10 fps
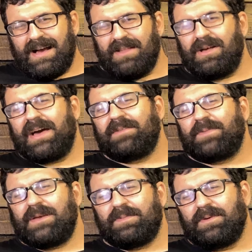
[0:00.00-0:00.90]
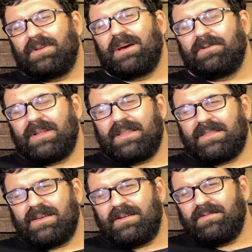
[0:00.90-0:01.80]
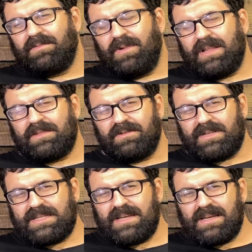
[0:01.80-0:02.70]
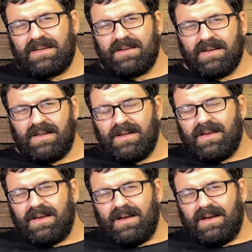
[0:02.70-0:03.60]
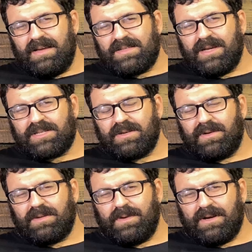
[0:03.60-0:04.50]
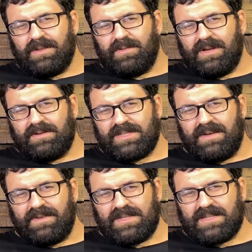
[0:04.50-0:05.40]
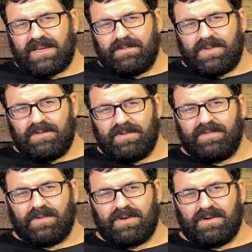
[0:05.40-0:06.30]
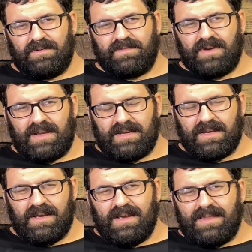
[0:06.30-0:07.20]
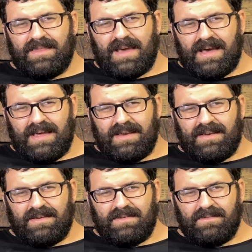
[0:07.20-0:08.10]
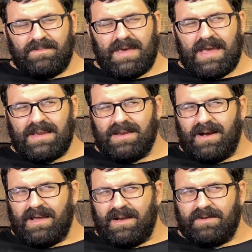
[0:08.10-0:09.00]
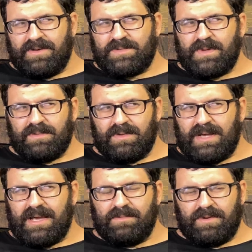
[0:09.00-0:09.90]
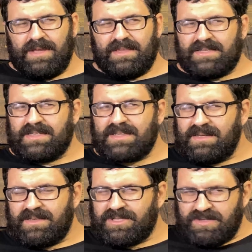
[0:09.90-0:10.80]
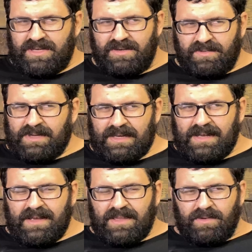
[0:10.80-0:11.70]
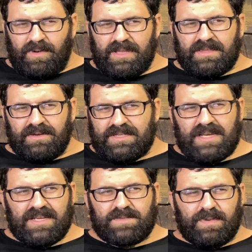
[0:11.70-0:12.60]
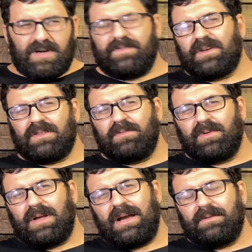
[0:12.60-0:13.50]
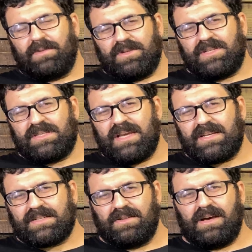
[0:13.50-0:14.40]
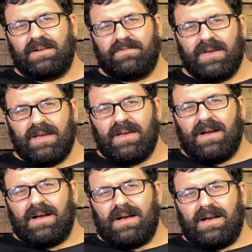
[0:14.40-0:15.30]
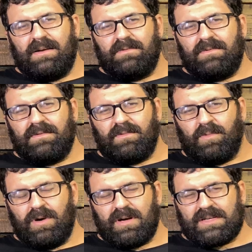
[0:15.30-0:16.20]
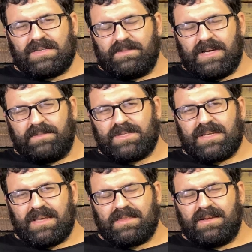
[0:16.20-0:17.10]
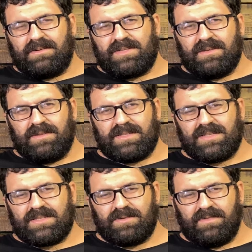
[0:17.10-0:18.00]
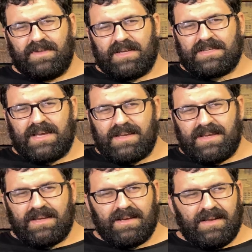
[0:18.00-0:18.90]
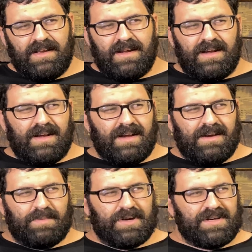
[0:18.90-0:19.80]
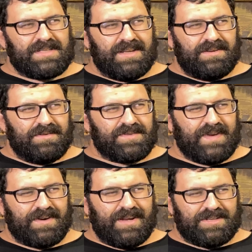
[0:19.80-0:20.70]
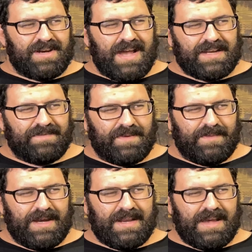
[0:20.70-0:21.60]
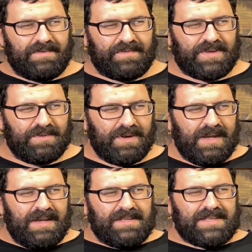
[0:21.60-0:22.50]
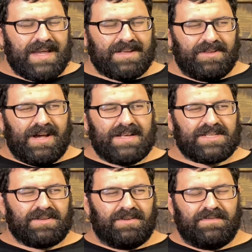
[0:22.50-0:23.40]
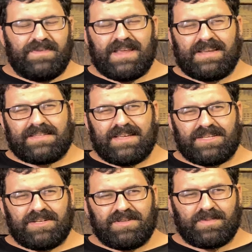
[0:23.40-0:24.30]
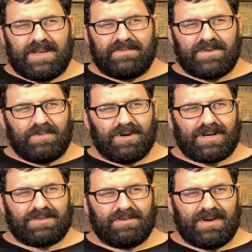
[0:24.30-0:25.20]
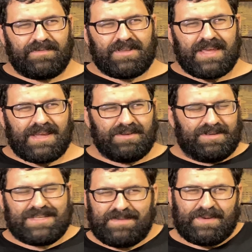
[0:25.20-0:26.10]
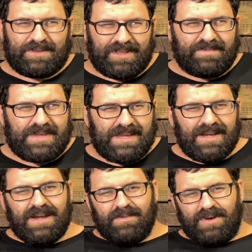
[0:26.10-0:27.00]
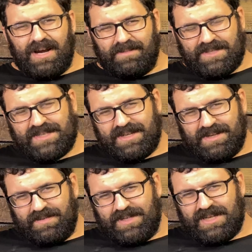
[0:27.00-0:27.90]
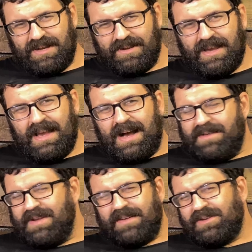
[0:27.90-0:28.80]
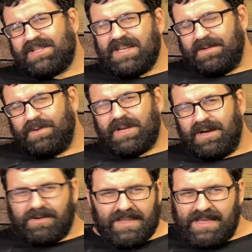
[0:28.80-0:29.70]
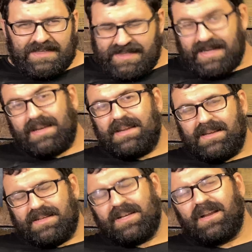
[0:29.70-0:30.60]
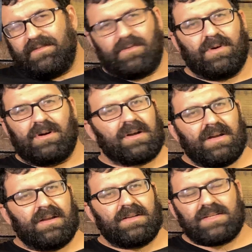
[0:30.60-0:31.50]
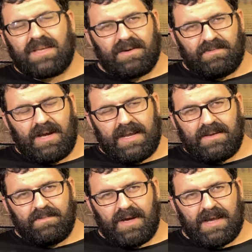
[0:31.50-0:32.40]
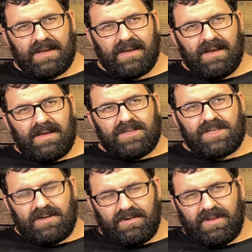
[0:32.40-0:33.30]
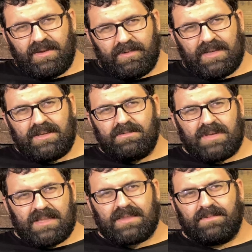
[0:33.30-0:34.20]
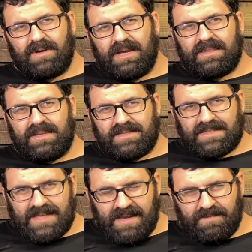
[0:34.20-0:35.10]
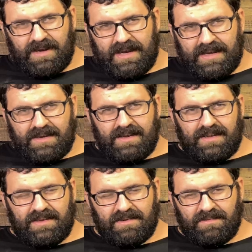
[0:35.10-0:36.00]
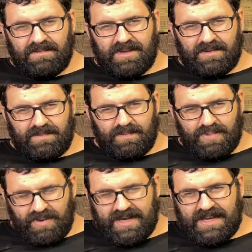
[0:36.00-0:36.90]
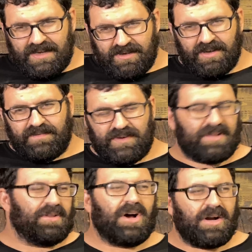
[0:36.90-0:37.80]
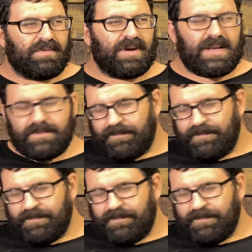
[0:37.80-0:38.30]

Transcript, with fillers: A lot of people noted that the 113, uh, especially when compared to the 107, is like a beautiful girlfriend that may not always be reliable. Now, this isn't true. The 113 is perfectly reliable, just takes a lot of uh, work sometimes to get there. So this is sort of like dating uh, a person who's very attractive that might have a few psychological or fitness issues, but if you work through everything, you'll typically be promised a good result. I've never seen a pagoda that didn't need a ton of work to get right, but generally when you get them right, they stay right and they're they're pretty good for the long run.